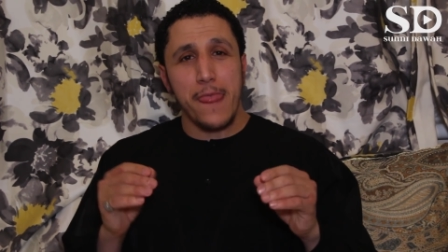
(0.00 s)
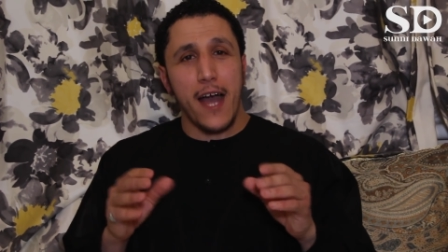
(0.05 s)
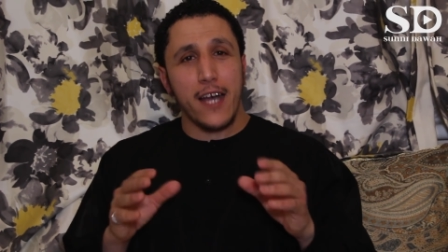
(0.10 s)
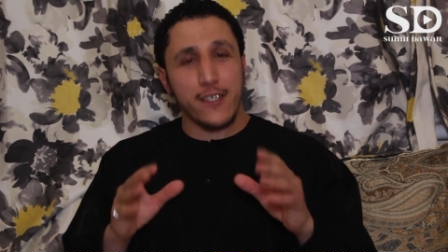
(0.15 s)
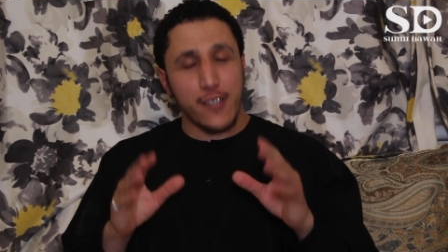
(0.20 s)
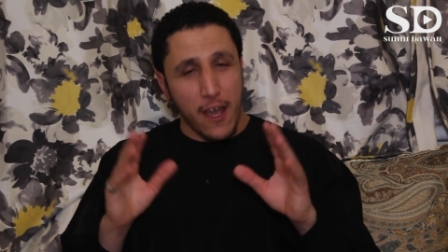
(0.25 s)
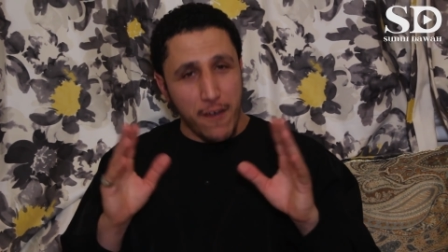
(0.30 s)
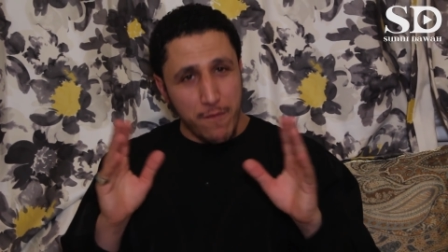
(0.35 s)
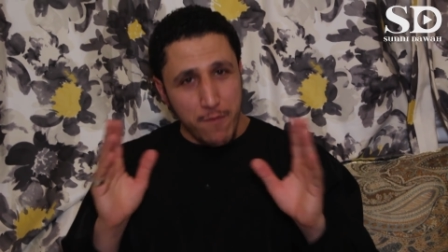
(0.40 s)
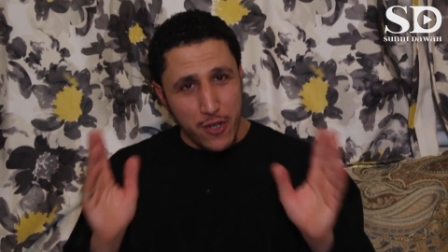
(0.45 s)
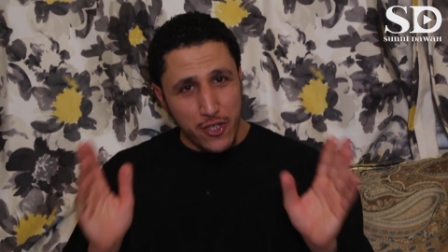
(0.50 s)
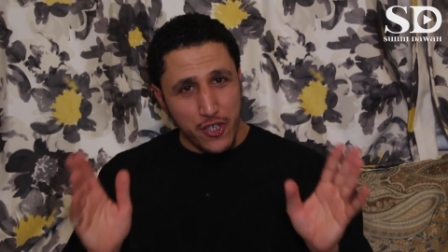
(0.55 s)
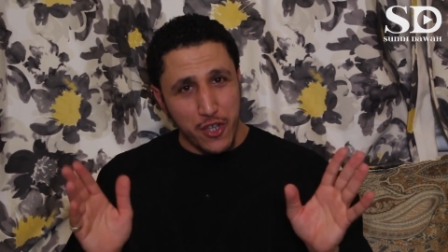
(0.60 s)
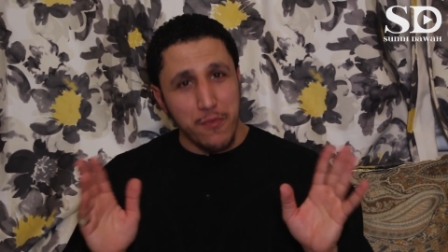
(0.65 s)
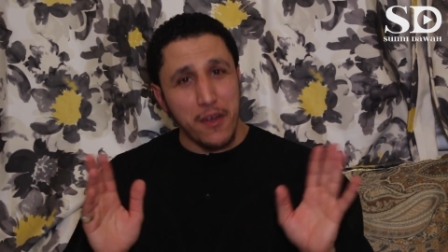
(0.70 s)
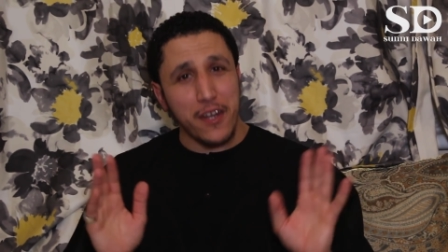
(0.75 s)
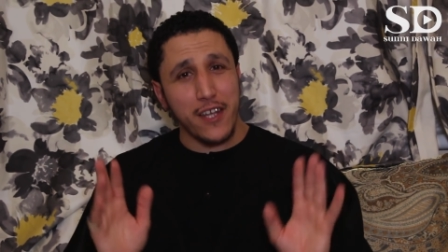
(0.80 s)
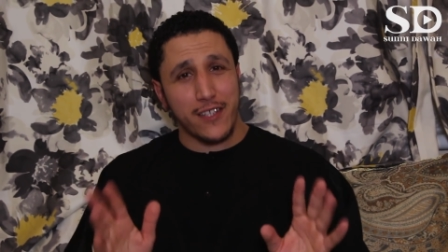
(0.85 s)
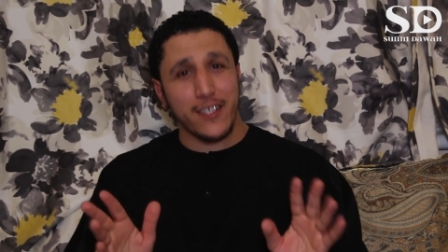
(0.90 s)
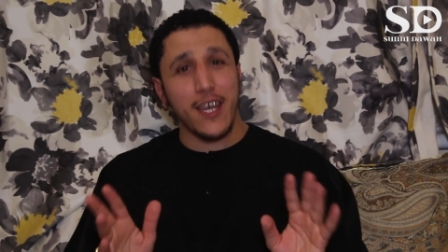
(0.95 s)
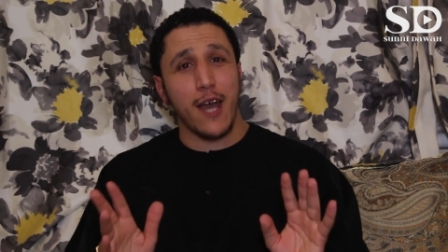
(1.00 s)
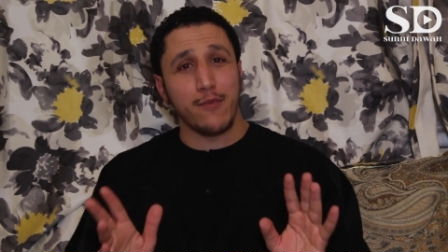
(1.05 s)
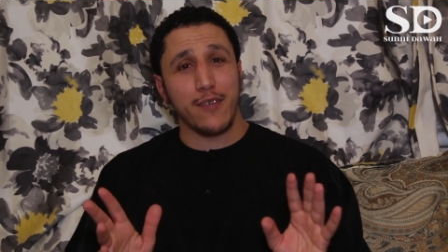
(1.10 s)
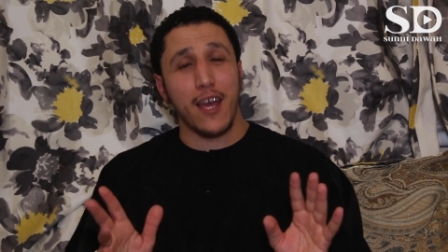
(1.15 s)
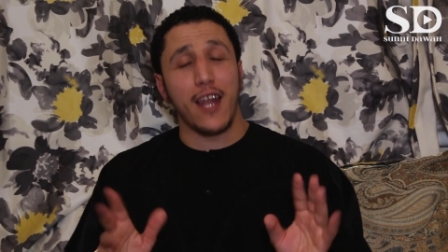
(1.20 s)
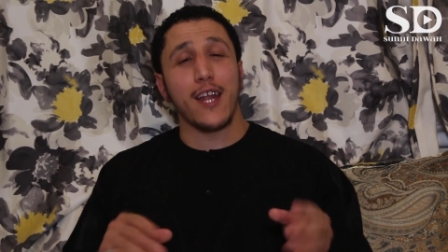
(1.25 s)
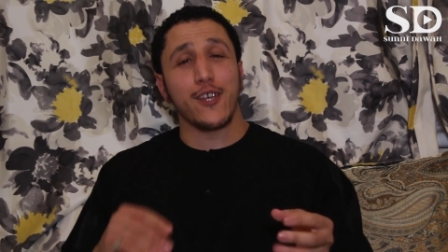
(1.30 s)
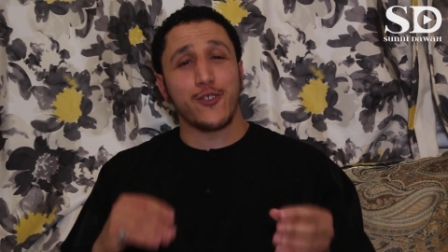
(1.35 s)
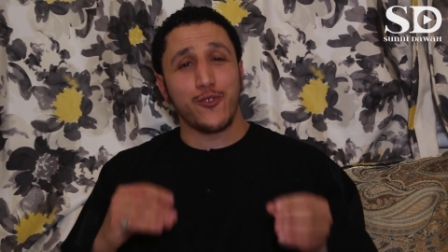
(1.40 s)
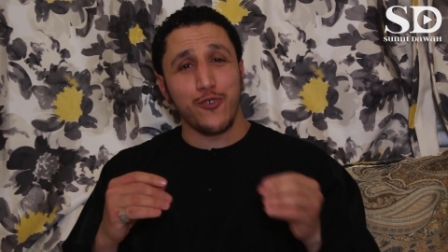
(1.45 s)
As I've mentioned many times,
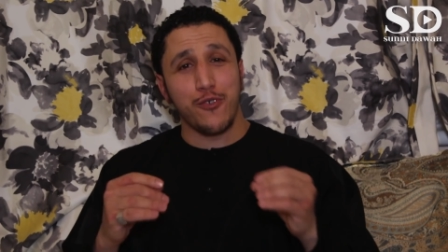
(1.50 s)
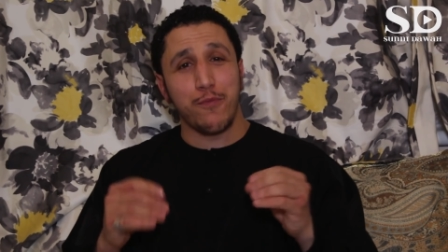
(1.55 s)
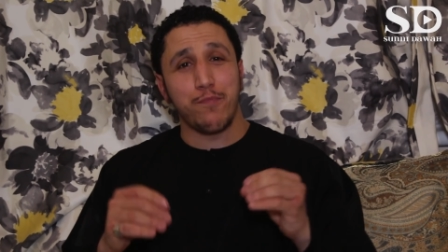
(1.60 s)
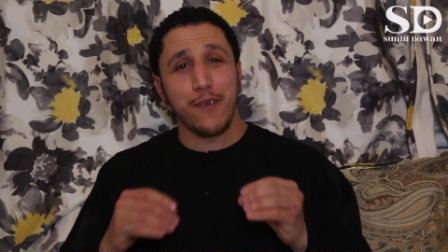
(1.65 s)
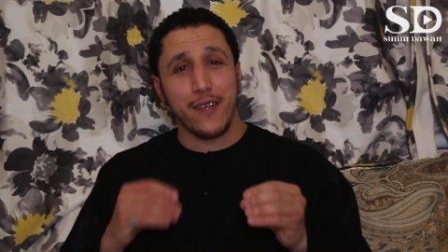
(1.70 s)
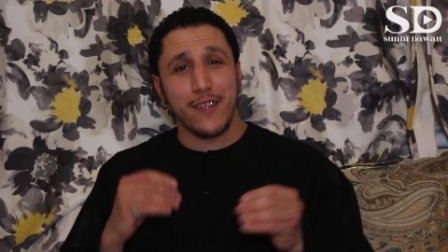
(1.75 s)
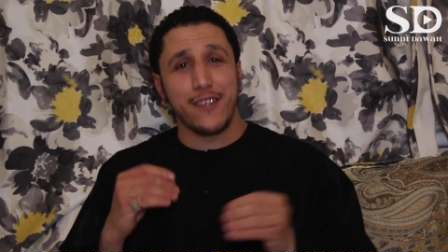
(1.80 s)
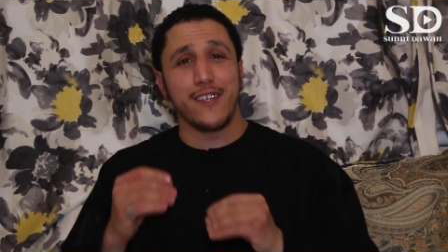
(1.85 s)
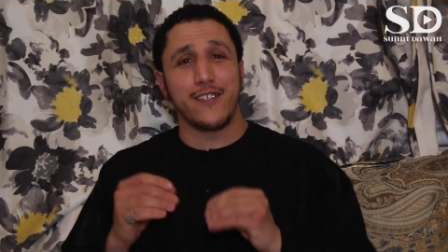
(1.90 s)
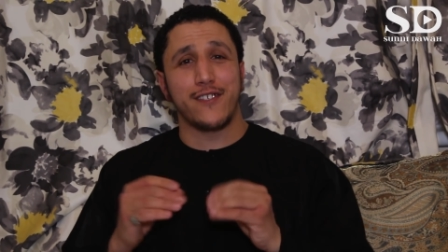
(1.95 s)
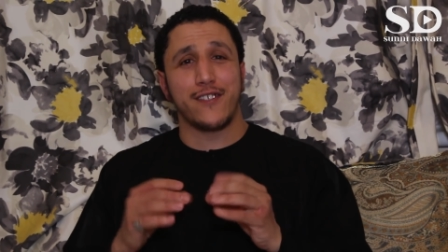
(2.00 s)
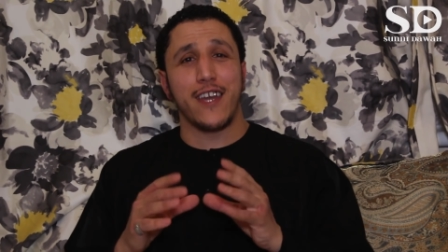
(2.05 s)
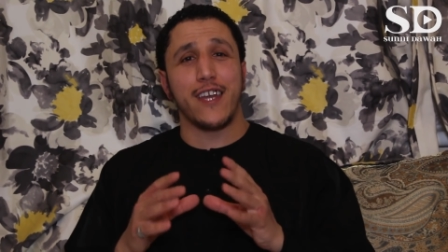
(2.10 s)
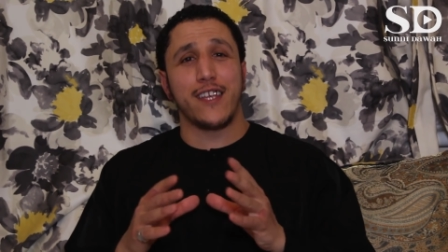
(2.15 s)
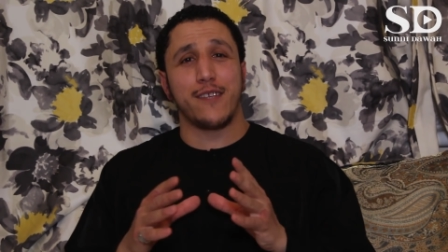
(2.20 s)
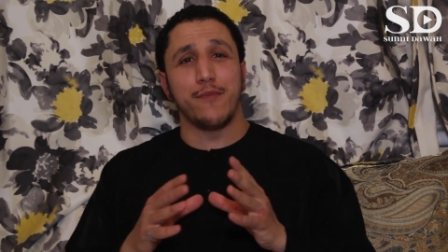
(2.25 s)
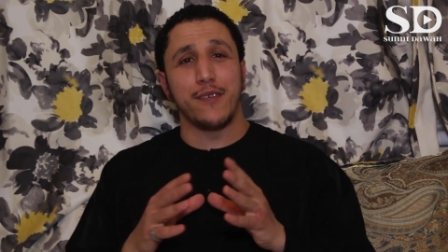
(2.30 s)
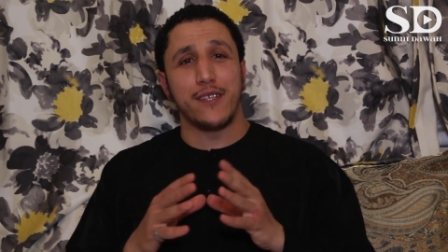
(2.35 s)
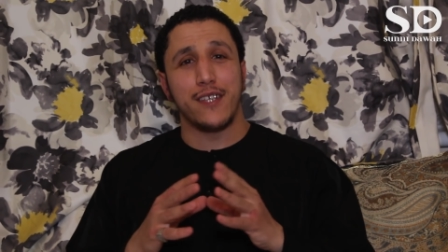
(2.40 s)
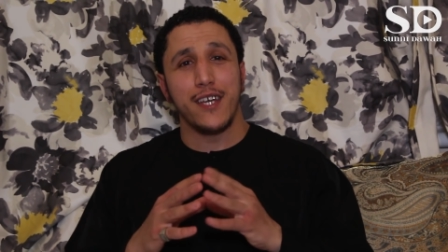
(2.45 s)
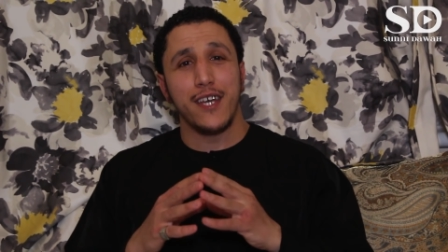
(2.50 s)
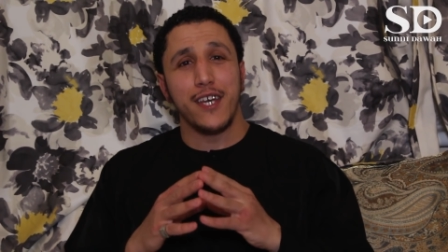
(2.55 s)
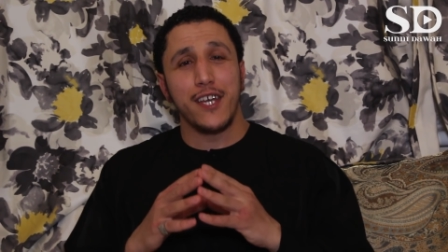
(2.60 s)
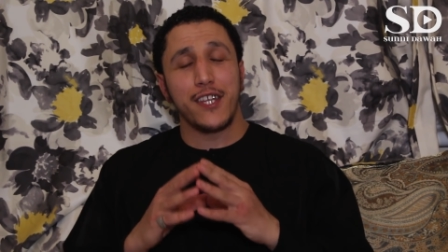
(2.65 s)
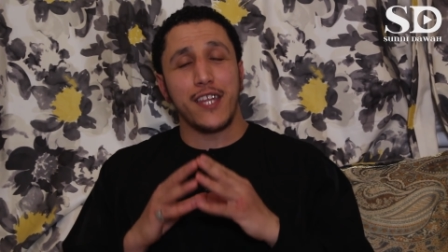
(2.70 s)
I like to repeat this statement,